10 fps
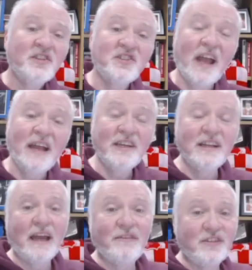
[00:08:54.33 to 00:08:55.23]
sliding
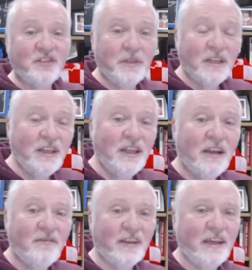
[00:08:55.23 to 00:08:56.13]
Lightfoot in with a
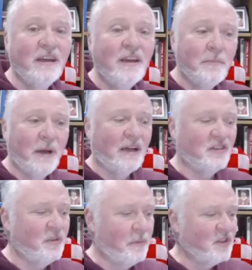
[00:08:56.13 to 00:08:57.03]
lovely
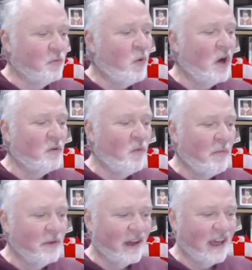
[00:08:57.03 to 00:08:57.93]
pass to put it
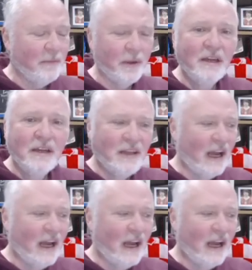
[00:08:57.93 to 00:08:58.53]
1-on-1 with the keeper.